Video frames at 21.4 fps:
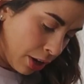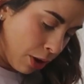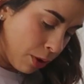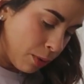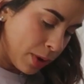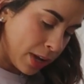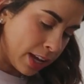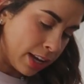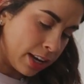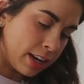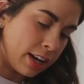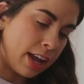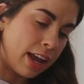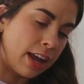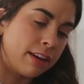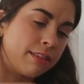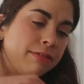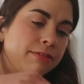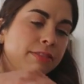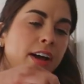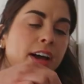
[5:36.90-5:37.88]
Go in
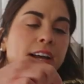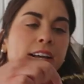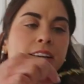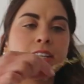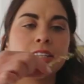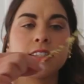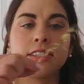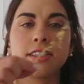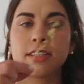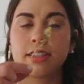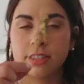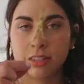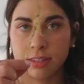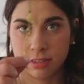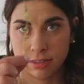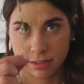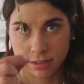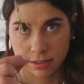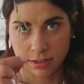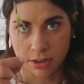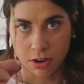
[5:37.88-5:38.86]
and find
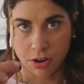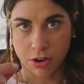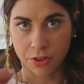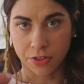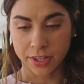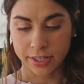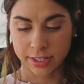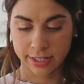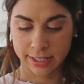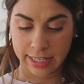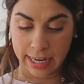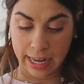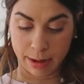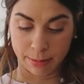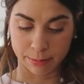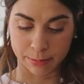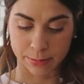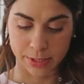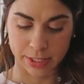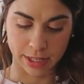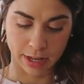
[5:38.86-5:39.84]
all the
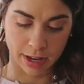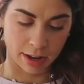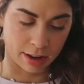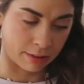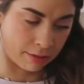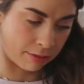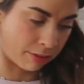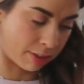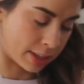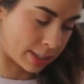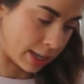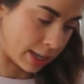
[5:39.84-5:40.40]
stems of the